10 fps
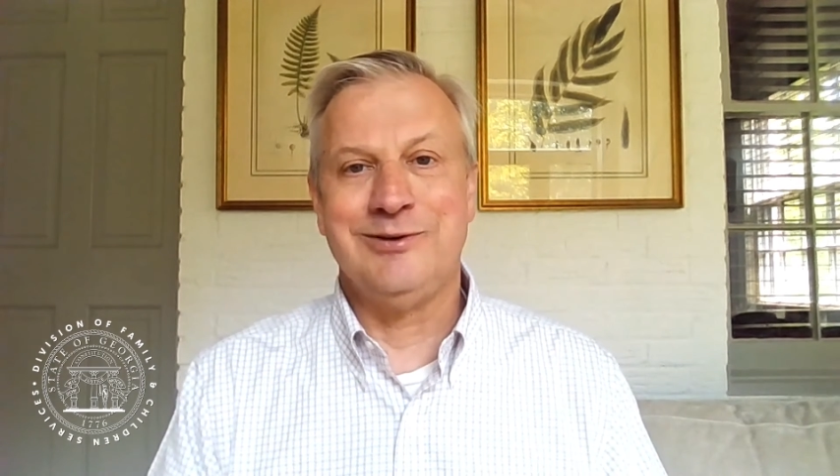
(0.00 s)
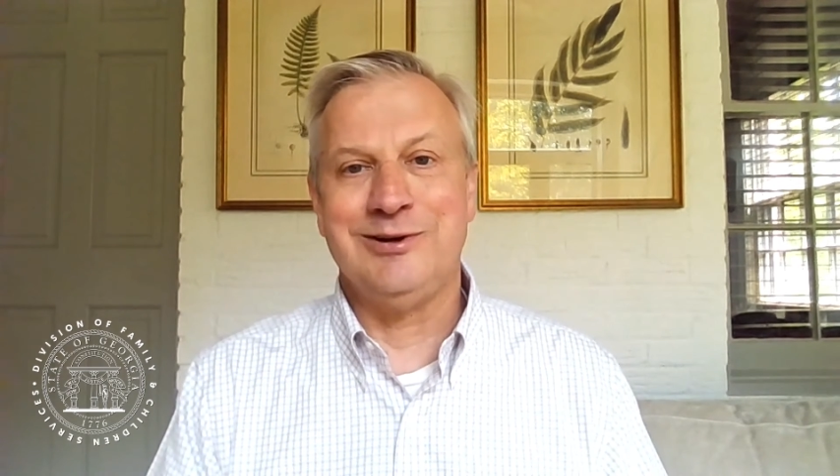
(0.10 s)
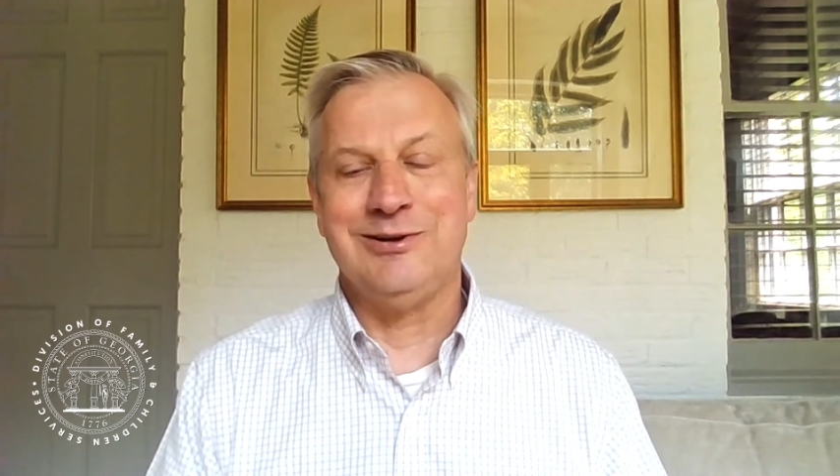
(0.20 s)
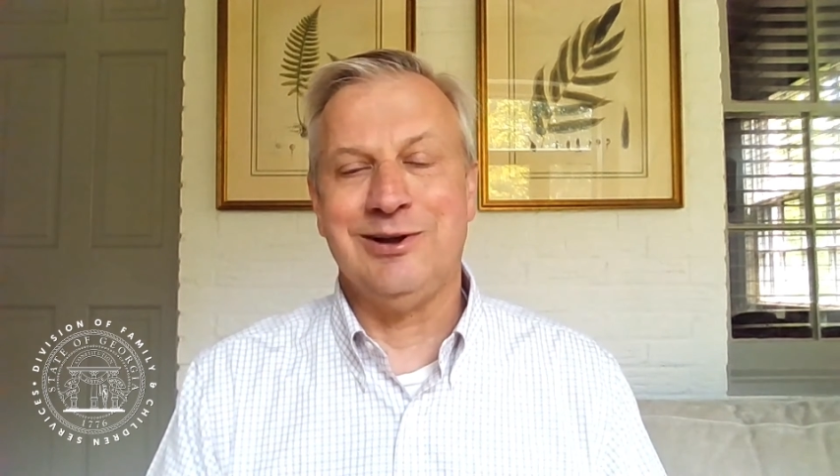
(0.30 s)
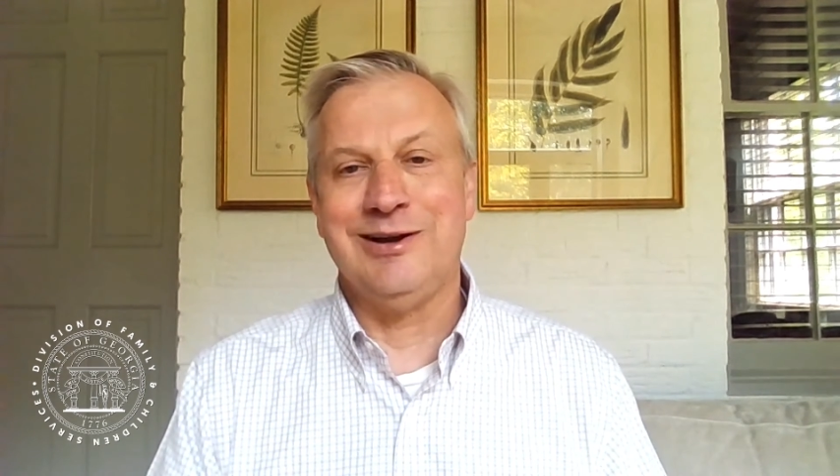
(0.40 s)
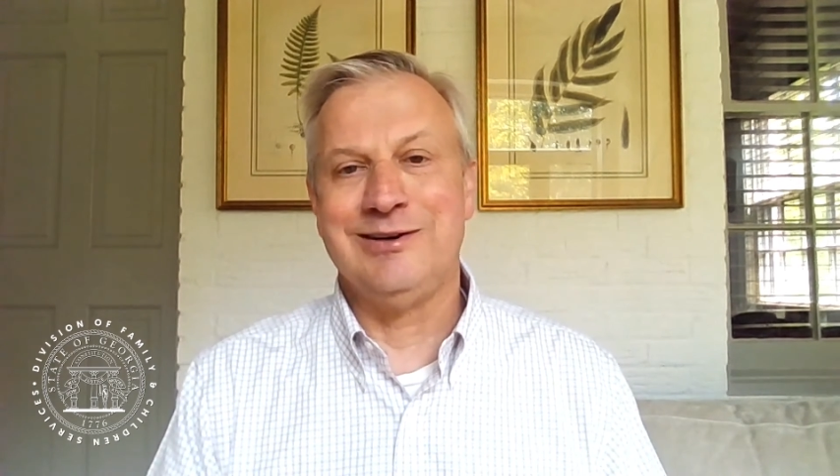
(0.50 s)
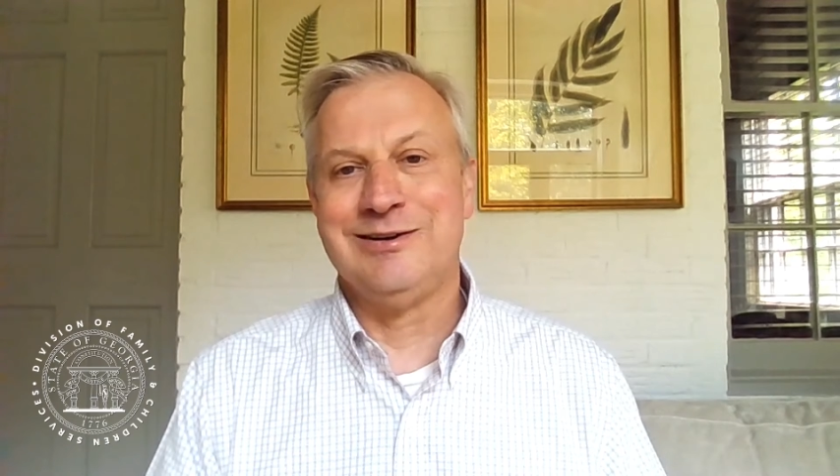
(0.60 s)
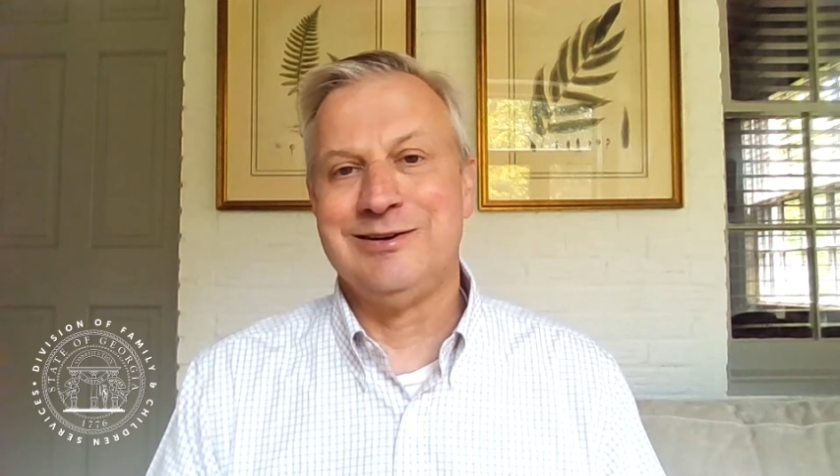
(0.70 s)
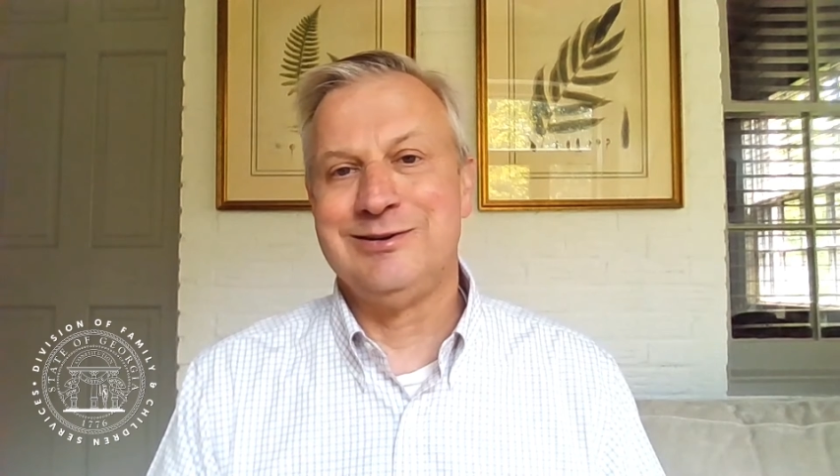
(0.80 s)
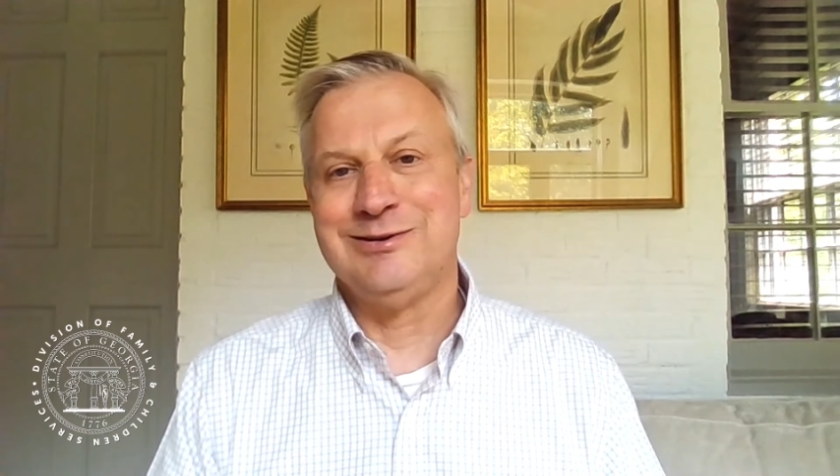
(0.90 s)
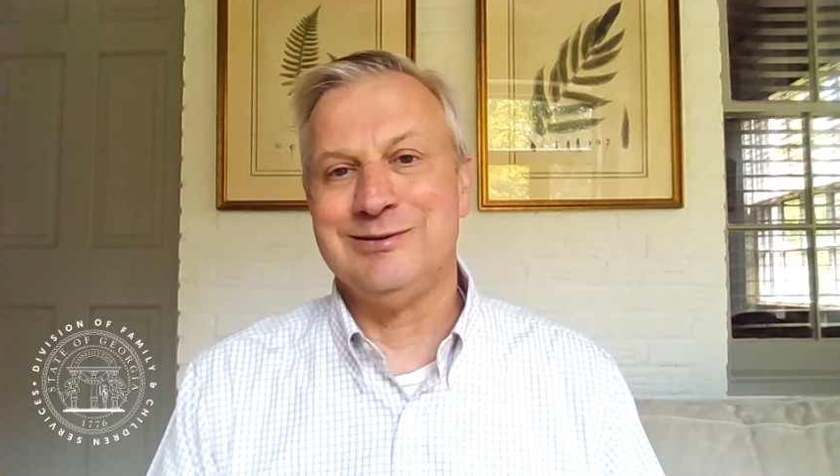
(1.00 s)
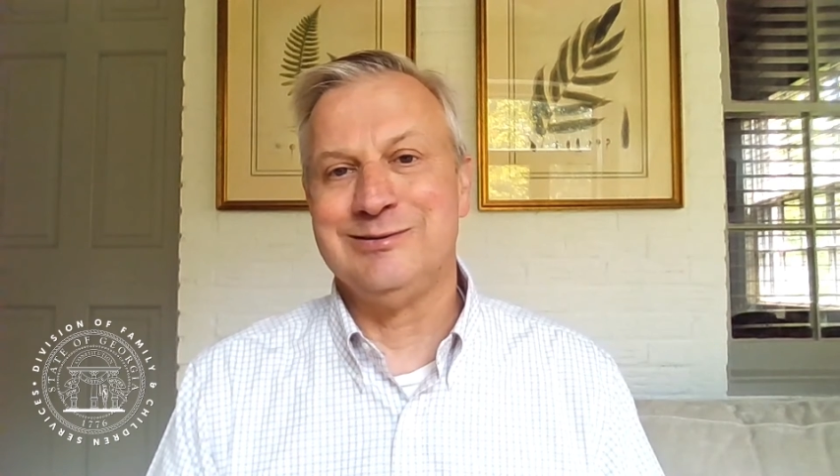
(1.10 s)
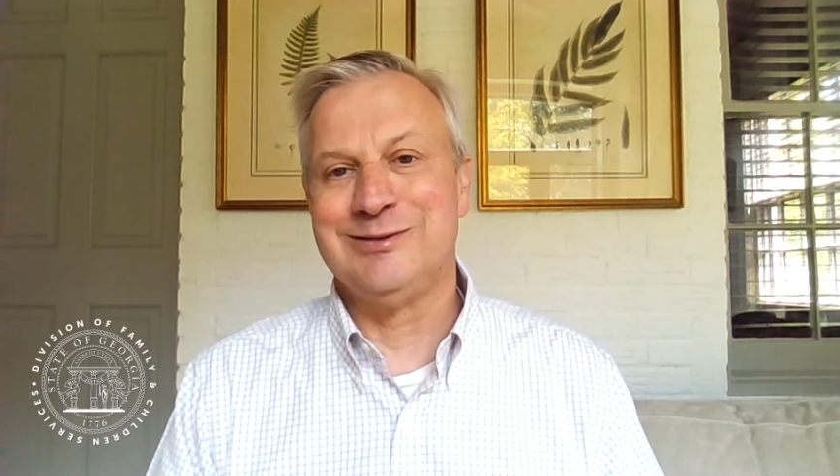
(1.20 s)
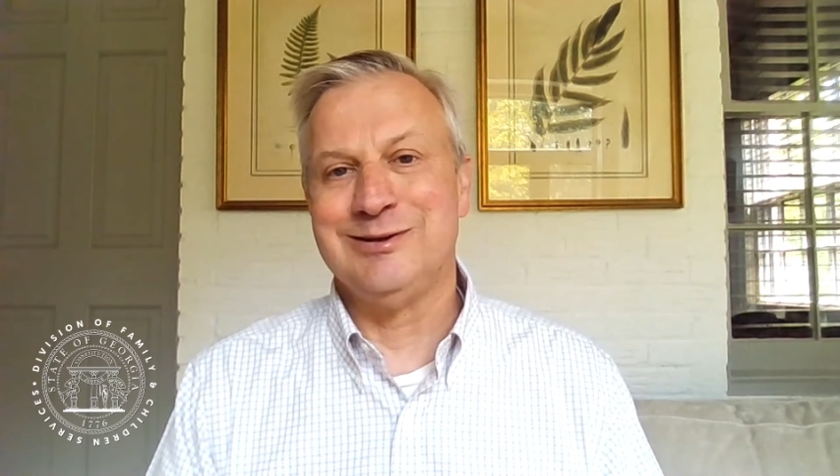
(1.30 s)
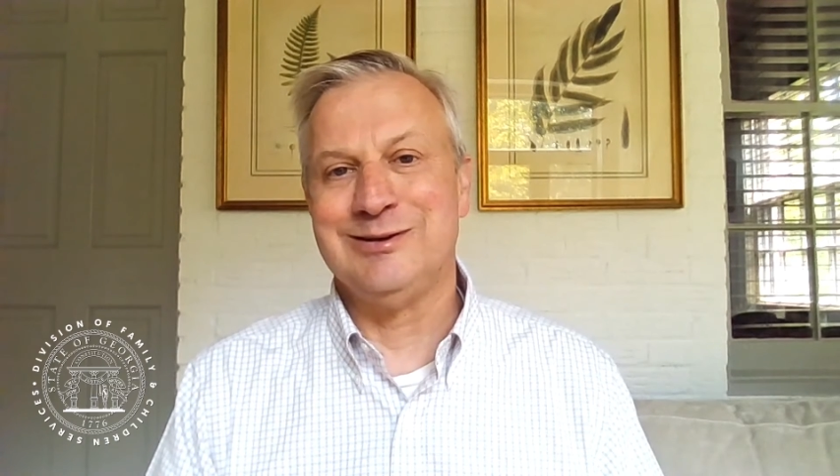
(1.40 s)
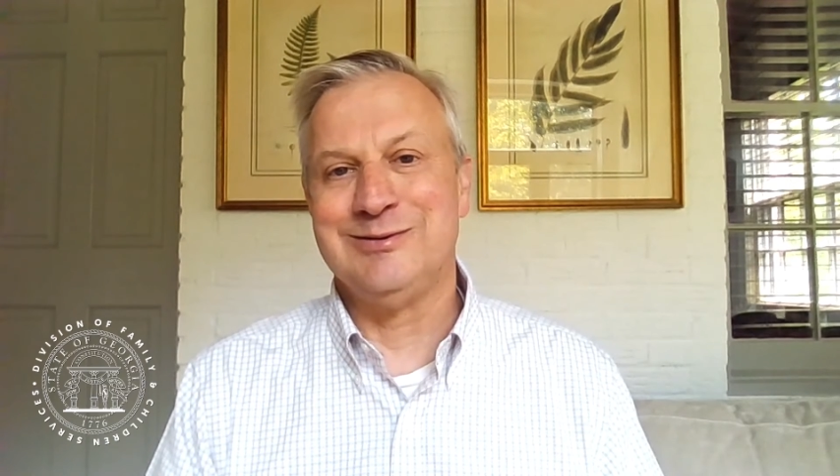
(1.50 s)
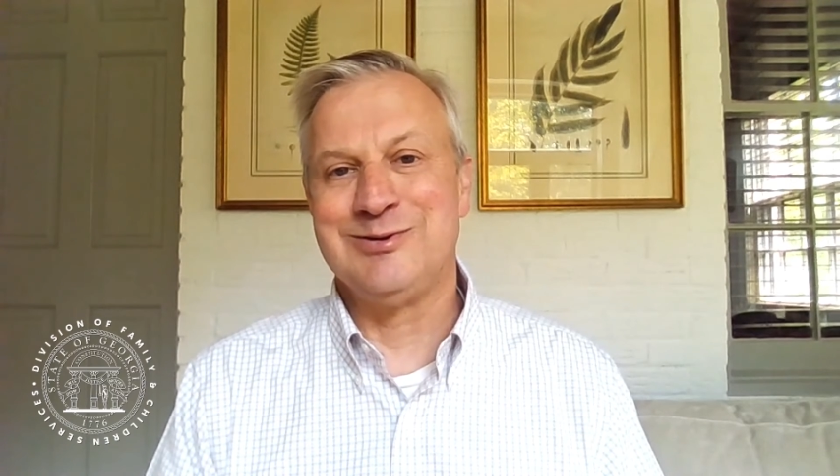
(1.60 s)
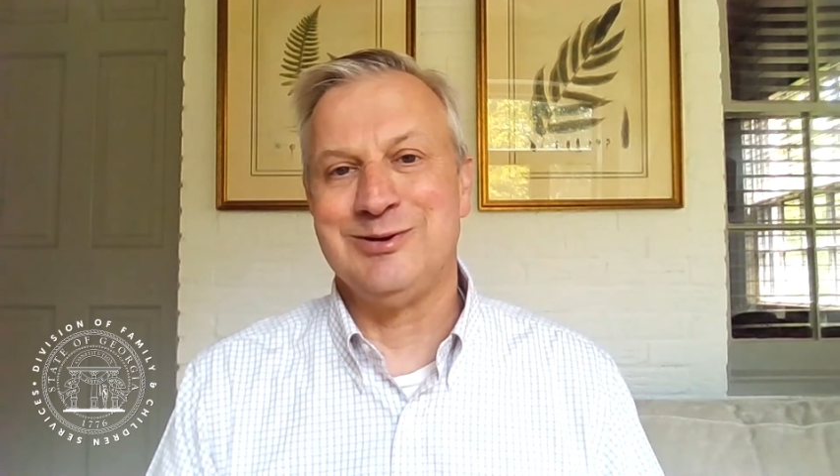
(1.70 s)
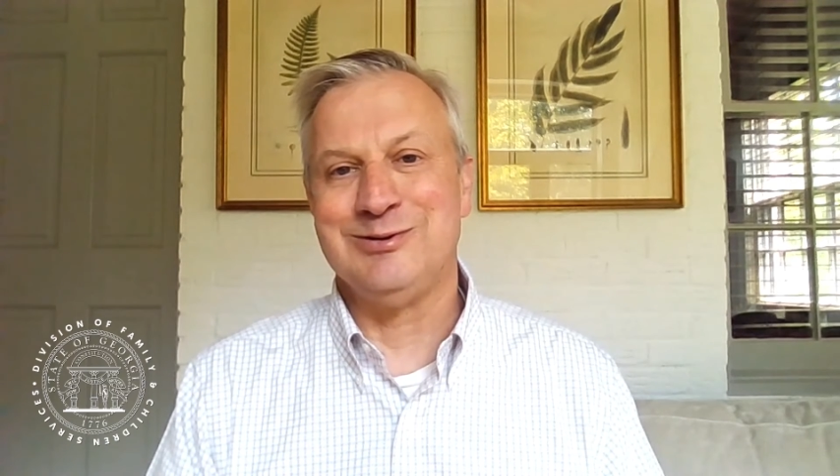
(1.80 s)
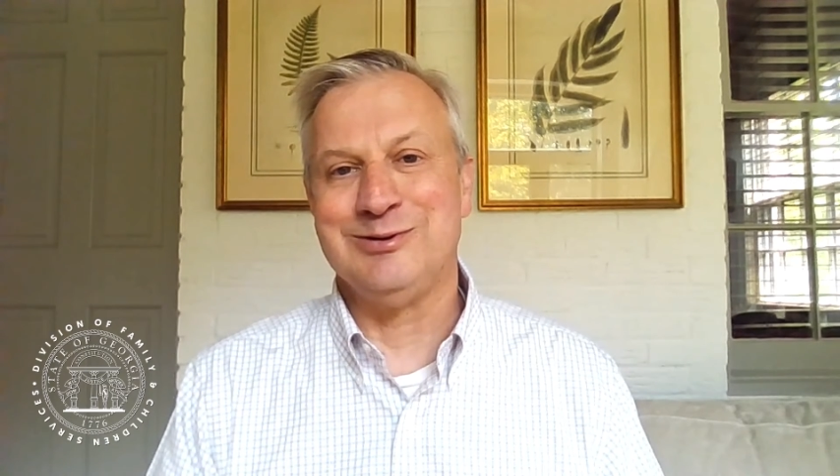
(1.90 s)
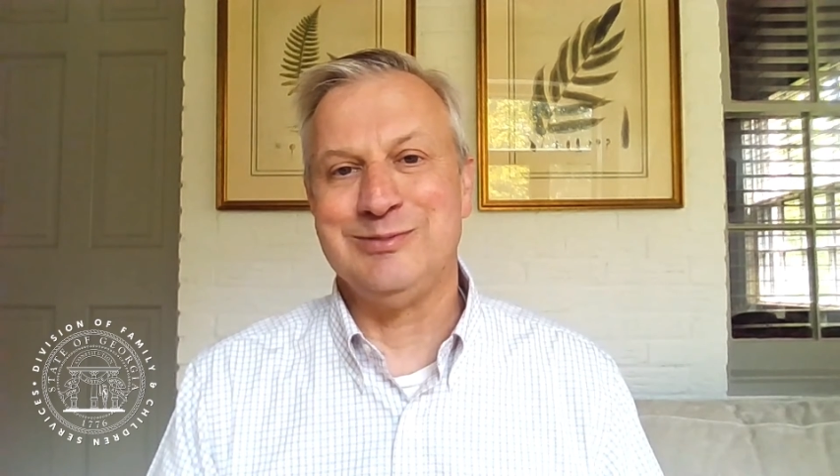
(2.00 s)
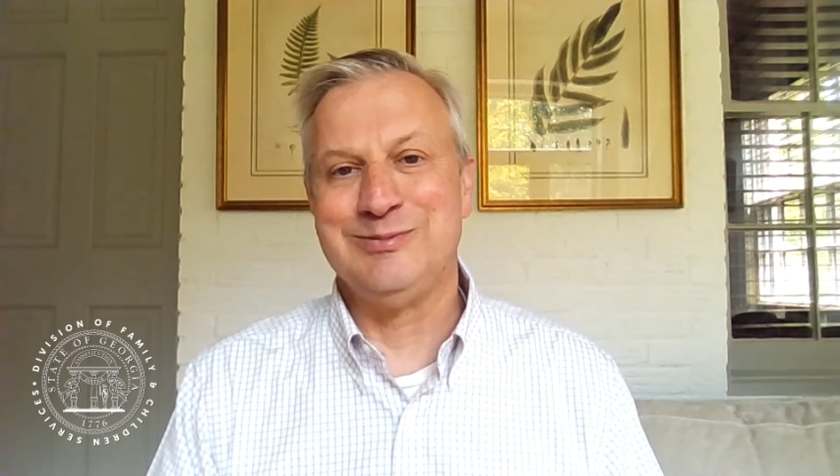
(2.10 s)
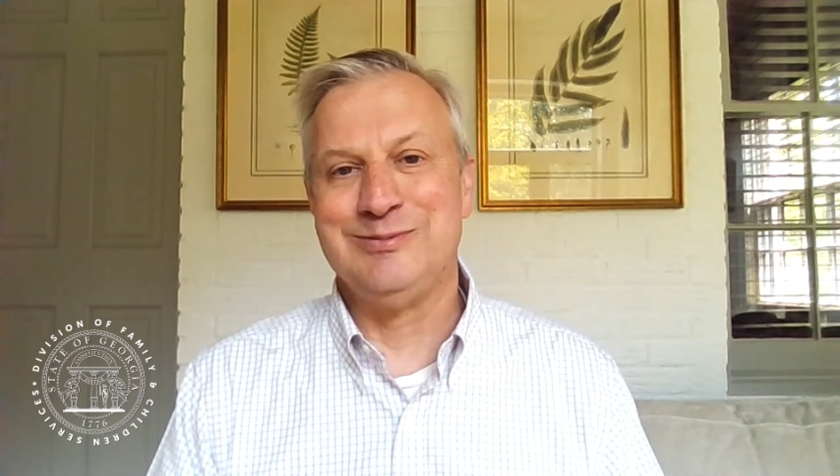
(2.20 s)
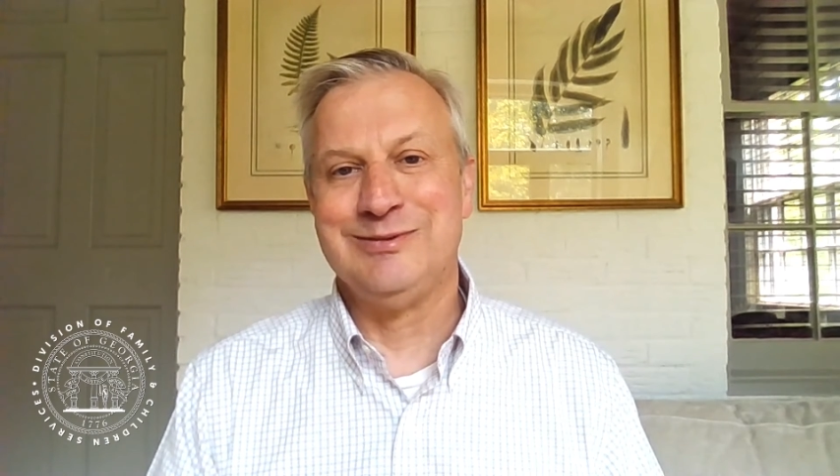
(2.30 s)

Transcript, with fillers: Very glad to uh, certainly